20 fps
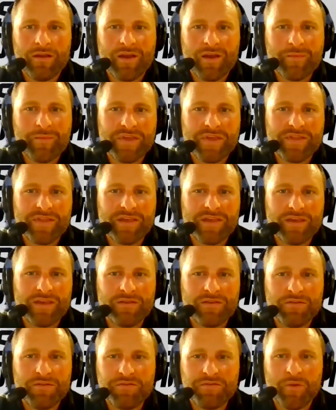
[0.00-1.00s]
I mean,
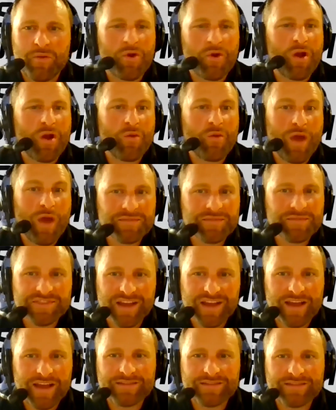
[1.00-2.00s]
the that were on
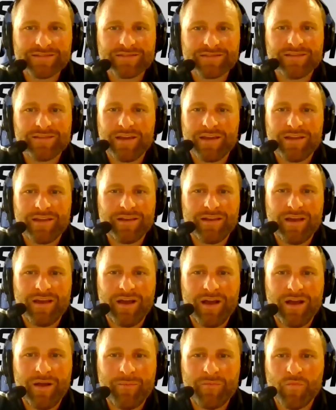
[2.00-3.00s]
websites that
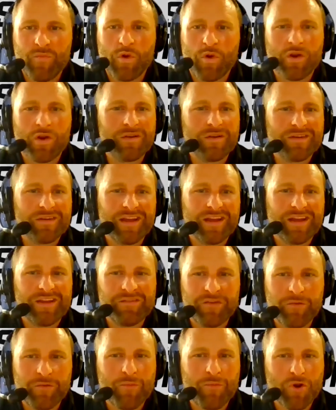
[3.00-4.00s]
um, were kind of
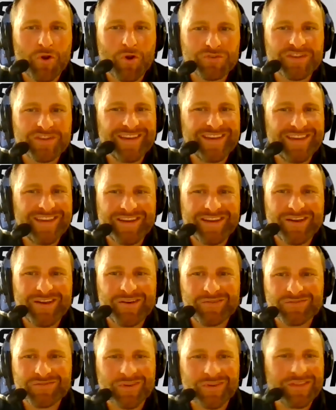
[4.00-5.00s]
emerging, you
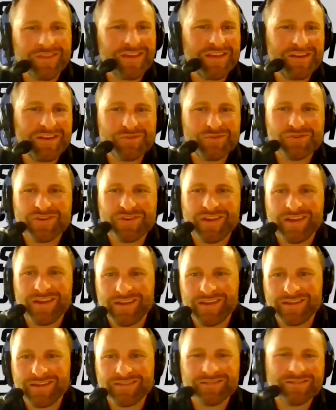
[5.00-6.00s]
know, strength and
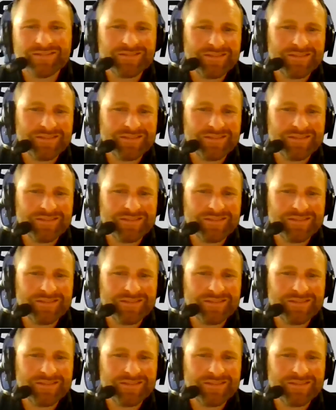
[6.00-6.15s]
conditioning,